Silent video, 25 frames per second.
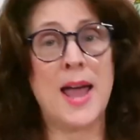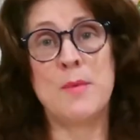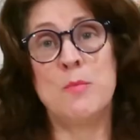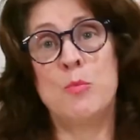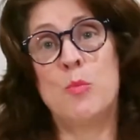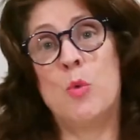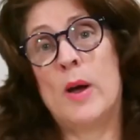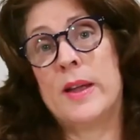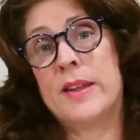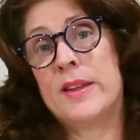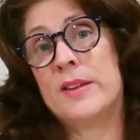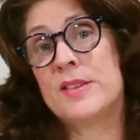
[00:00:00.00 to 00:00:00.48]

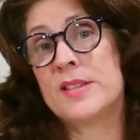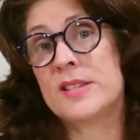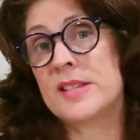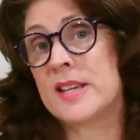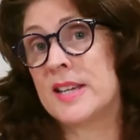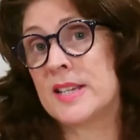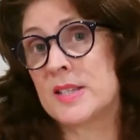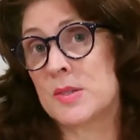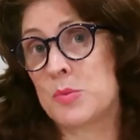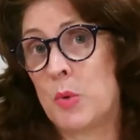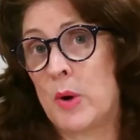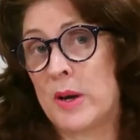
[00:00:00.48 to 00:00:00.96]
I'm what you
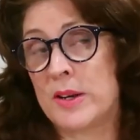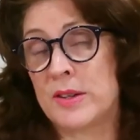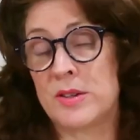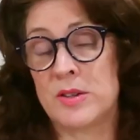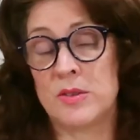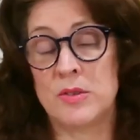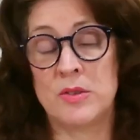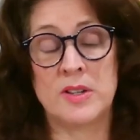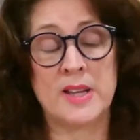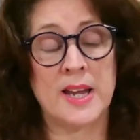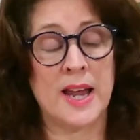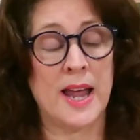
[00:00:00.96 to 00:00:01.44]
see is
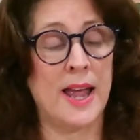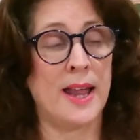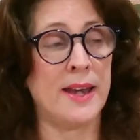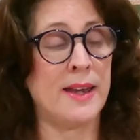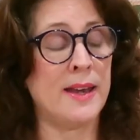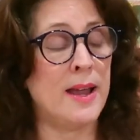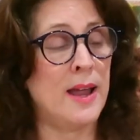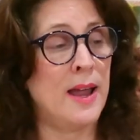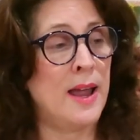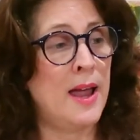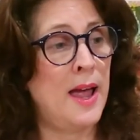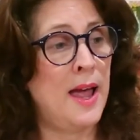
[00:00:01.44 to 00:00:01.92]
what you
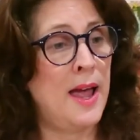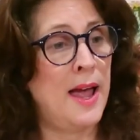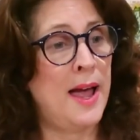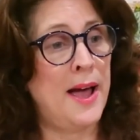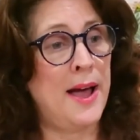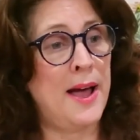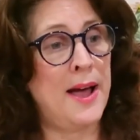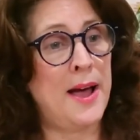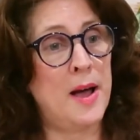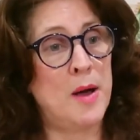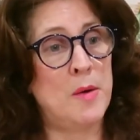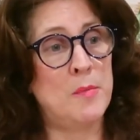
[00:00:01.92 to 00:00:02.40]
get.
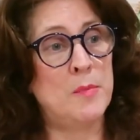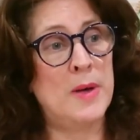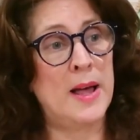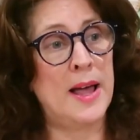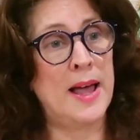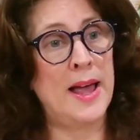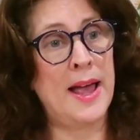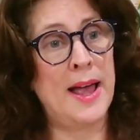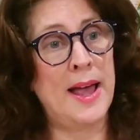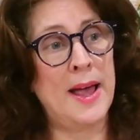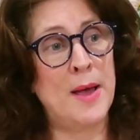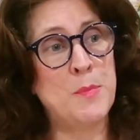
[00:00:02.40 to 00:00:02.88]

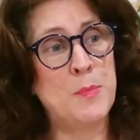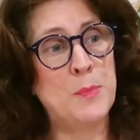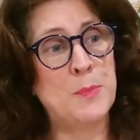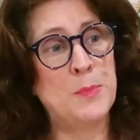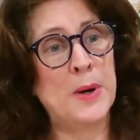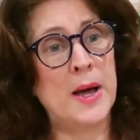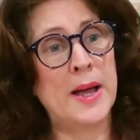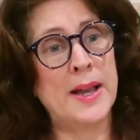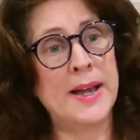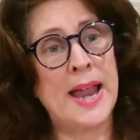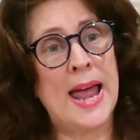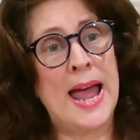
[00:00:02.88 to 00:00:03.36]

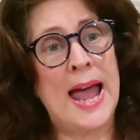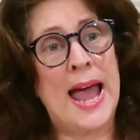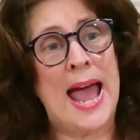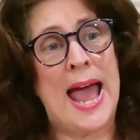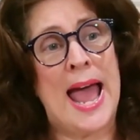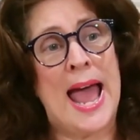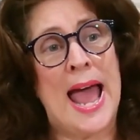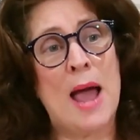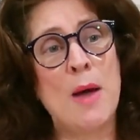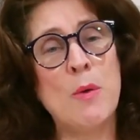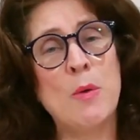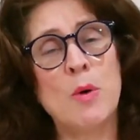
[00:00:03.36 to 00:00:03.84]
But
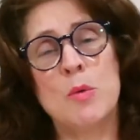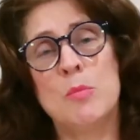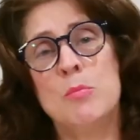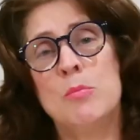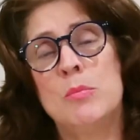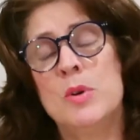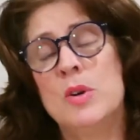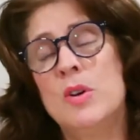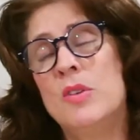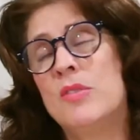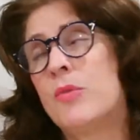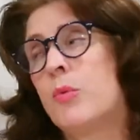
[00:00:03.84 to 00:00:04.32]
our
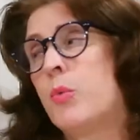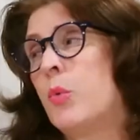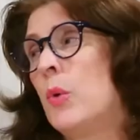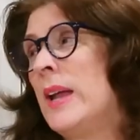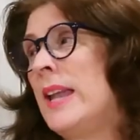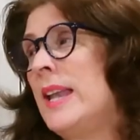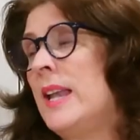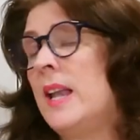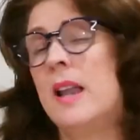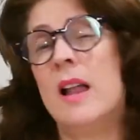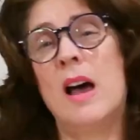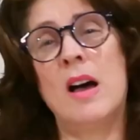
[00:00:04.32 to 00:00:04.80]
move,
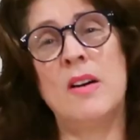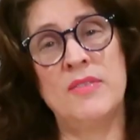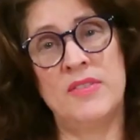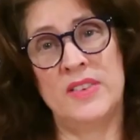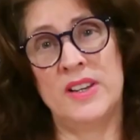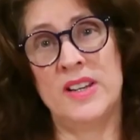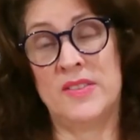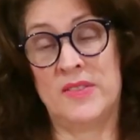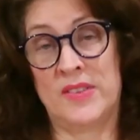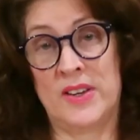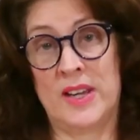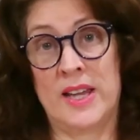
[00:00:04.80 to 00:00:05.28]
we
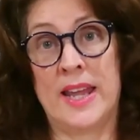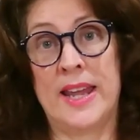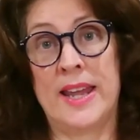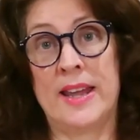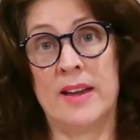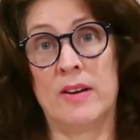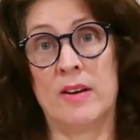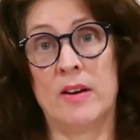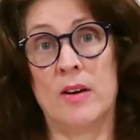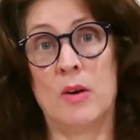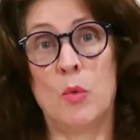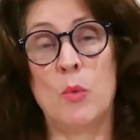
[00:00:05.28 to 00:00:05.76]
love living
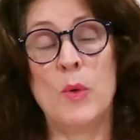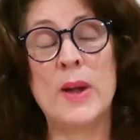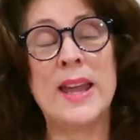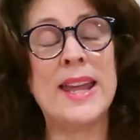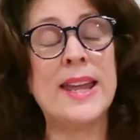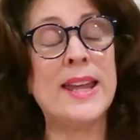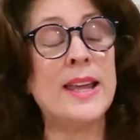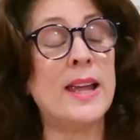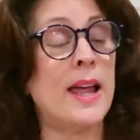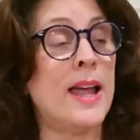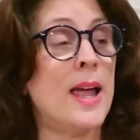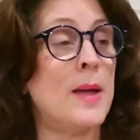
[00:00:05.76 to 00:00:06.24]
here.
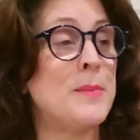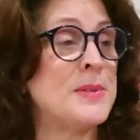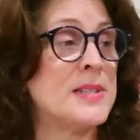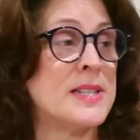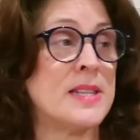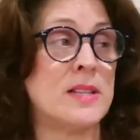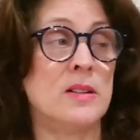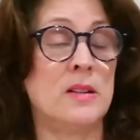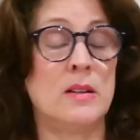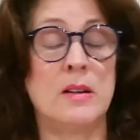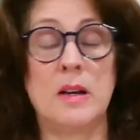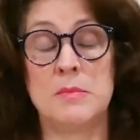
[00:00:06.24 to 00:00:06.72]
We
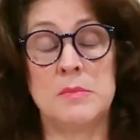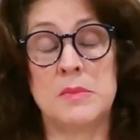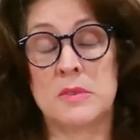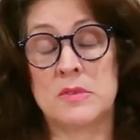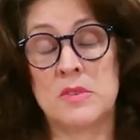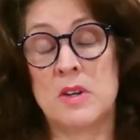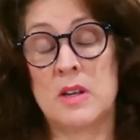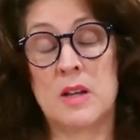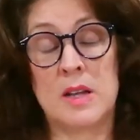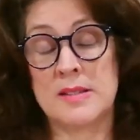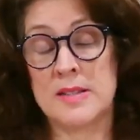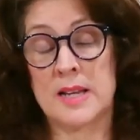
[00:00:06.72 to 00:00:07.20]
absolutely,
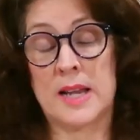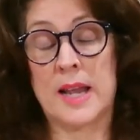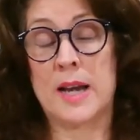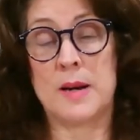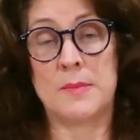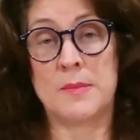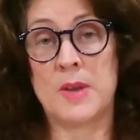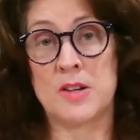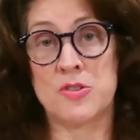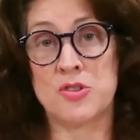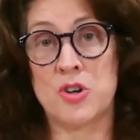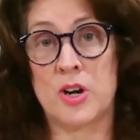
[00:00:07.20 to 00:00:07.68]
as
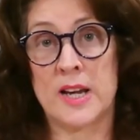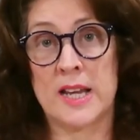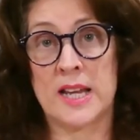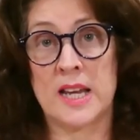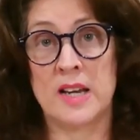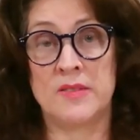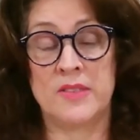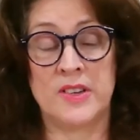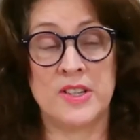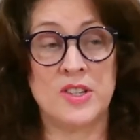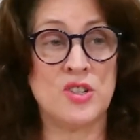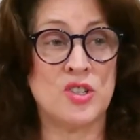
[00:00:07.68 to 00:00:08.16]
again, I'm not trying to
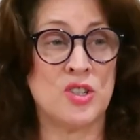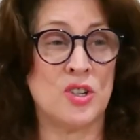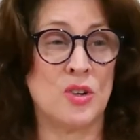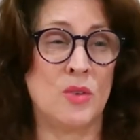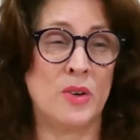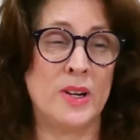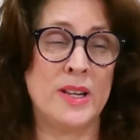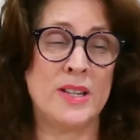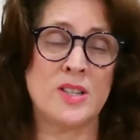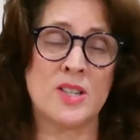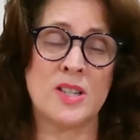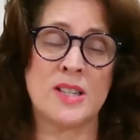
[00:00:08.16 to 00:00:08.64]
convince
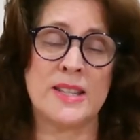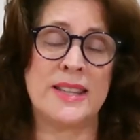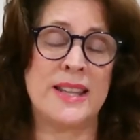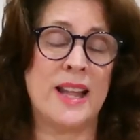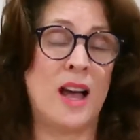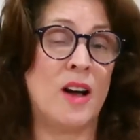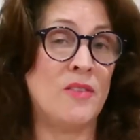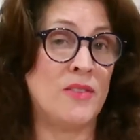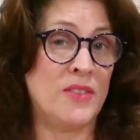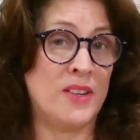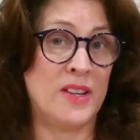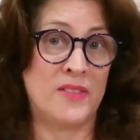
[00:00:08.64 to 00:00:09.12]
you, we just
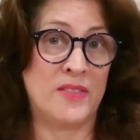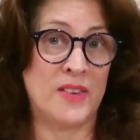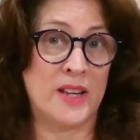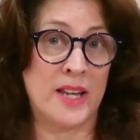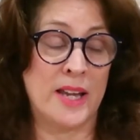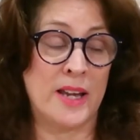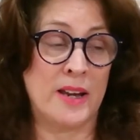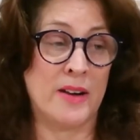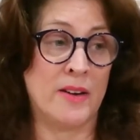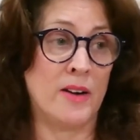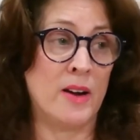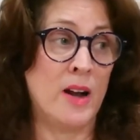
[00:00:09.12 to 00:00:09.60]
love
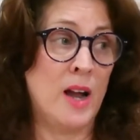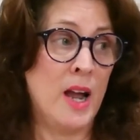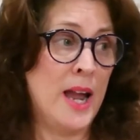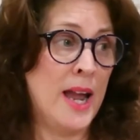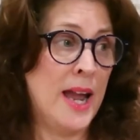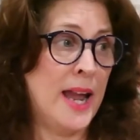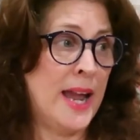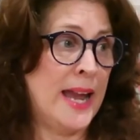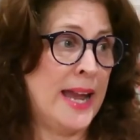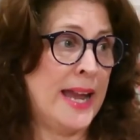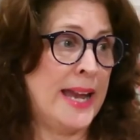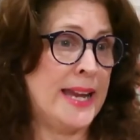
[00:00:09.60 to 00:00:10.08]
living here.
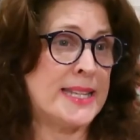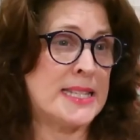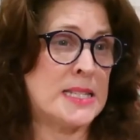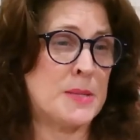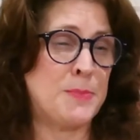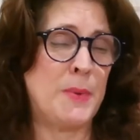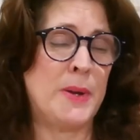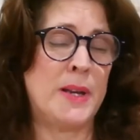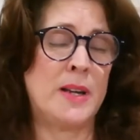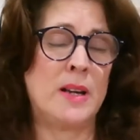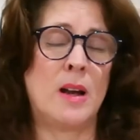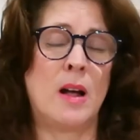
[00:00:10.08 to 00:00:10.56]

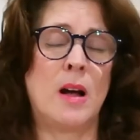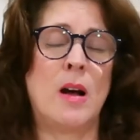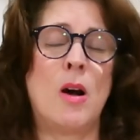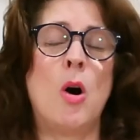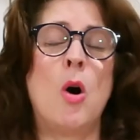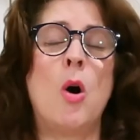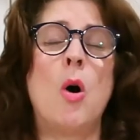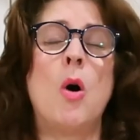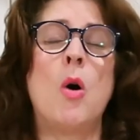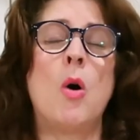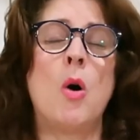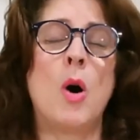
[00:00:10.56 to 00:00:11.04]
It's been
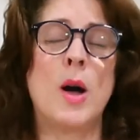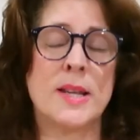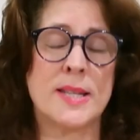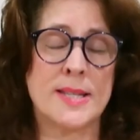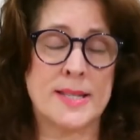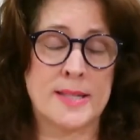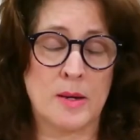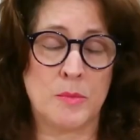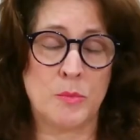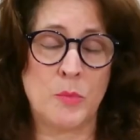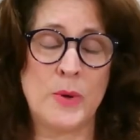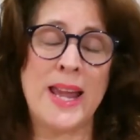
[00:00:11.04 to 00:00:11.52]

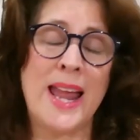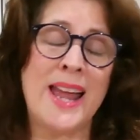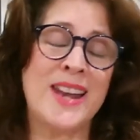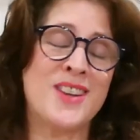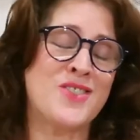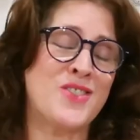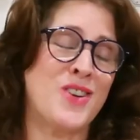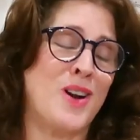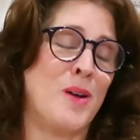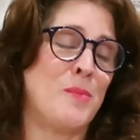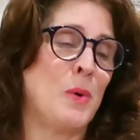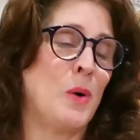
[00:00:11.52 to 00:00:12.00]
awesome. We
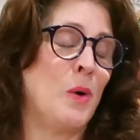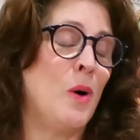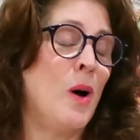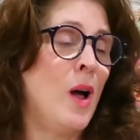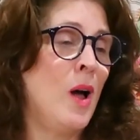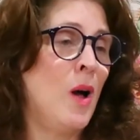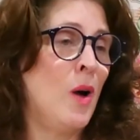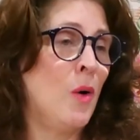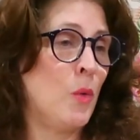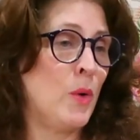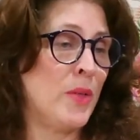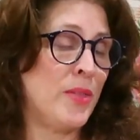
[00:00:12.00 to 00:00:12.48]
had
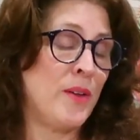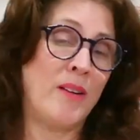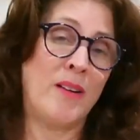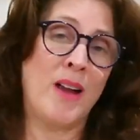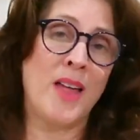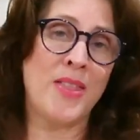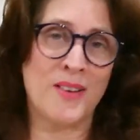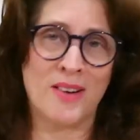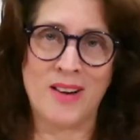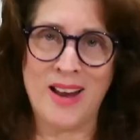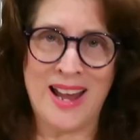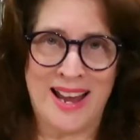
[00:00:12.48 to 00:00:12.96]
trouble with
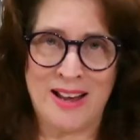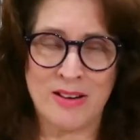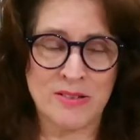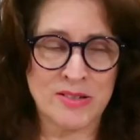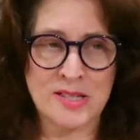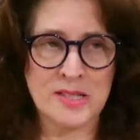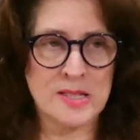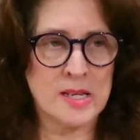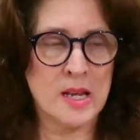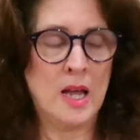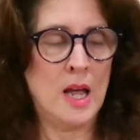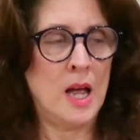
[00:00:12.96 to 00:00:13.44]
our other
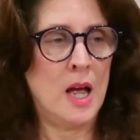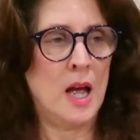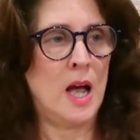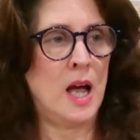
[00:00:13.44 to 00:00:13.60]
house.